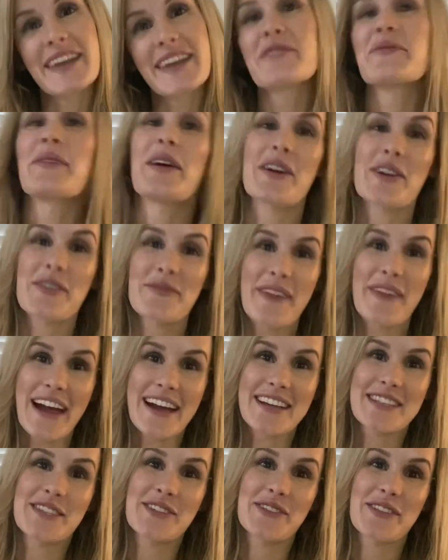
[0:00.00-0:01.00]
welcome
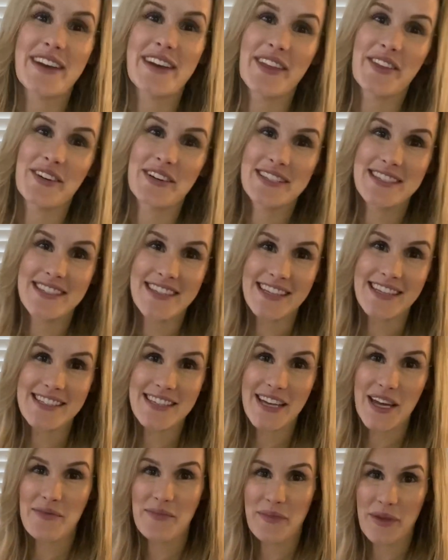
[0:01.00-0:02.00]
back to another
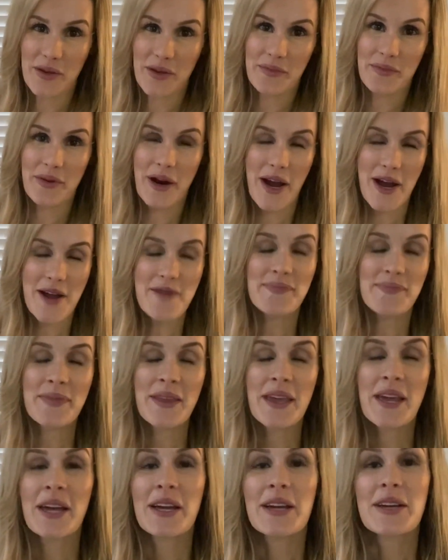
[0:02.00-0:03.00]
Sunday meal prep.
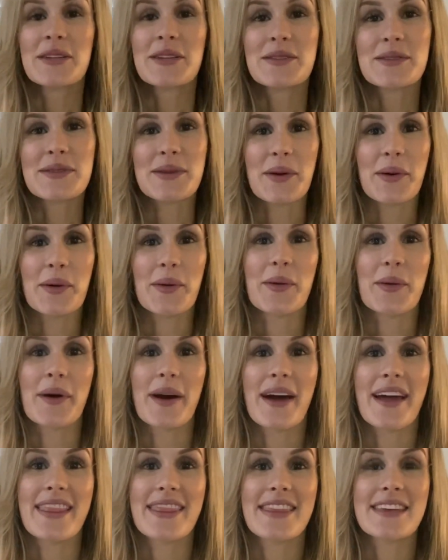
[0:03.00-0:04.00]

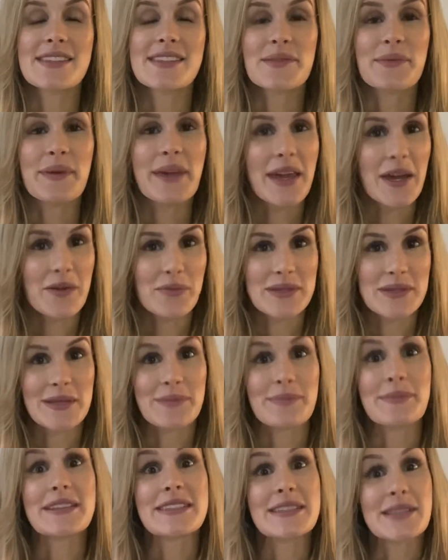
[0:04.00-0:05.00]
So this weekend was a
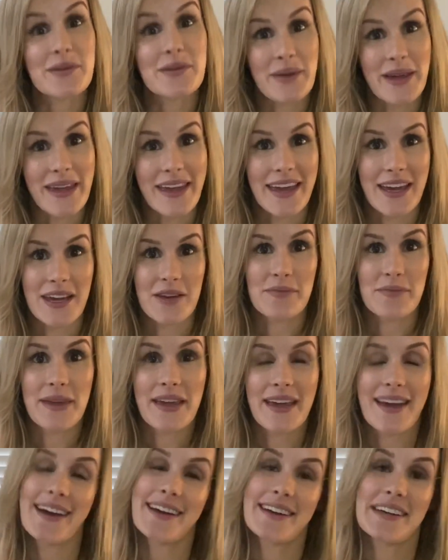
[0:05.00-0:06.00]
busy weekend
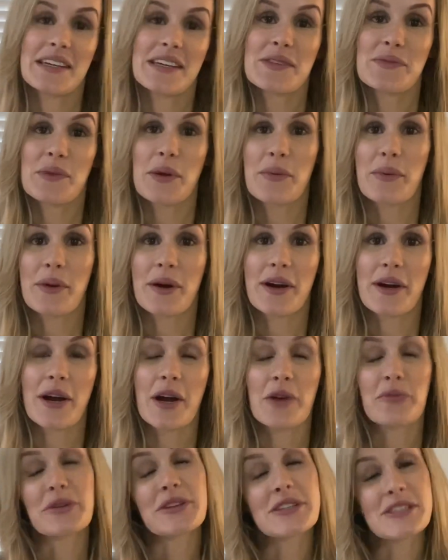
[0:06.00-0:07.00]
because we were
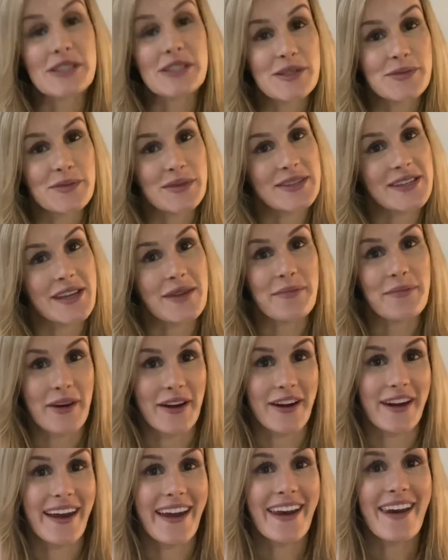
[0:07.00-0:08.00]
originally supposed to get
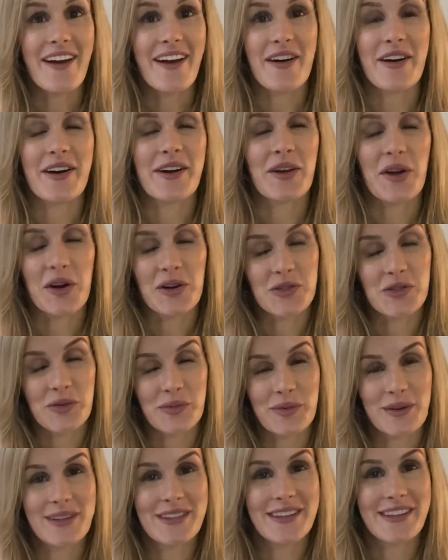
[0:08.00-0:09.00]
married on
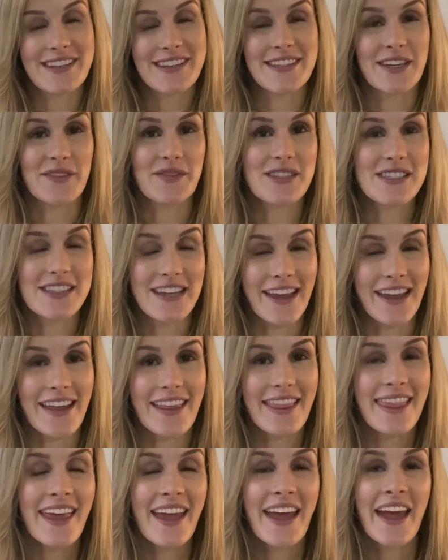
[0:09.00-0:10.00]
October the
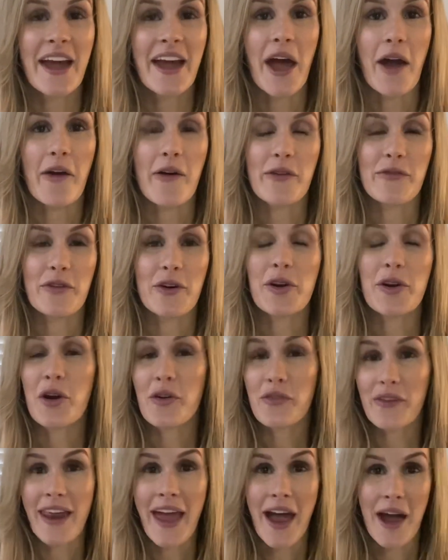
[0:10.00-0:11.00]
17th. However,
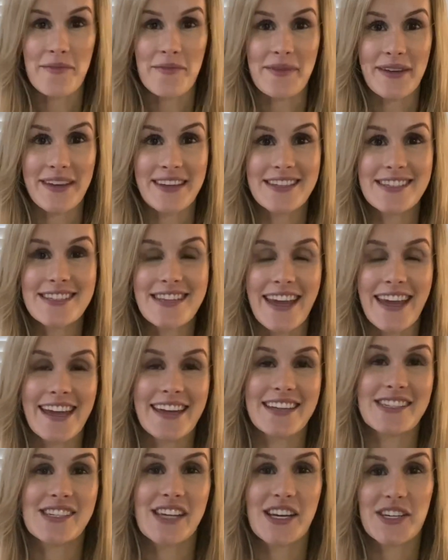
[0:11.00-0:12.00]
COVID happened
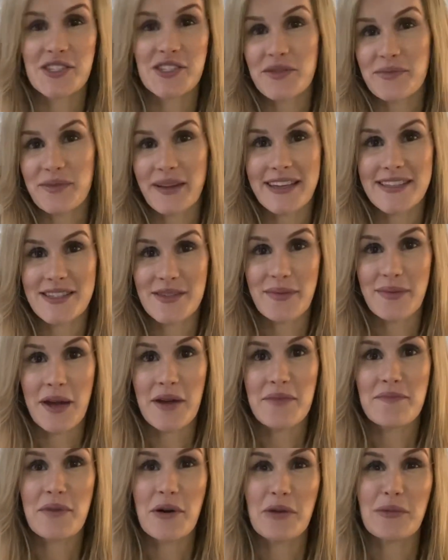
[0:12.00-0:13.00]
and changed our plans a
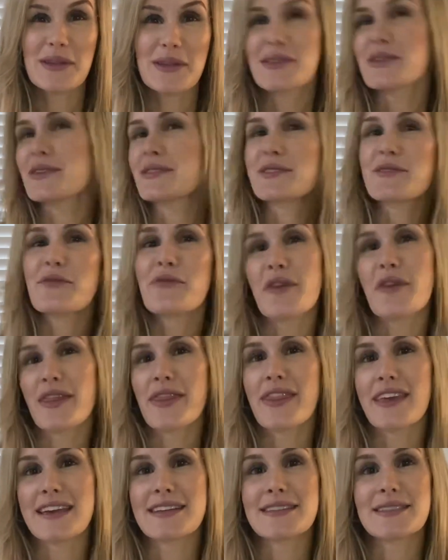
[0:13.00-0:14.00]
bit, but we still had some
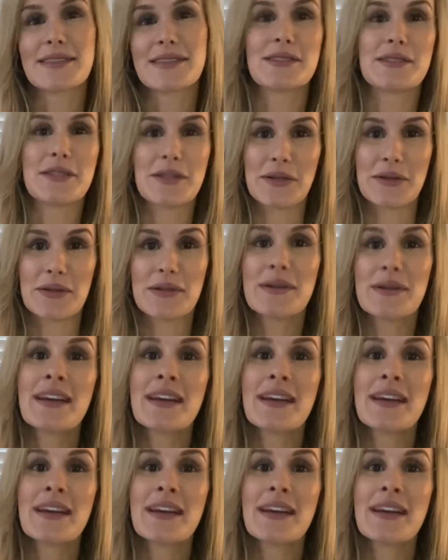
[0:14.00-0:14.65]
fun things to do.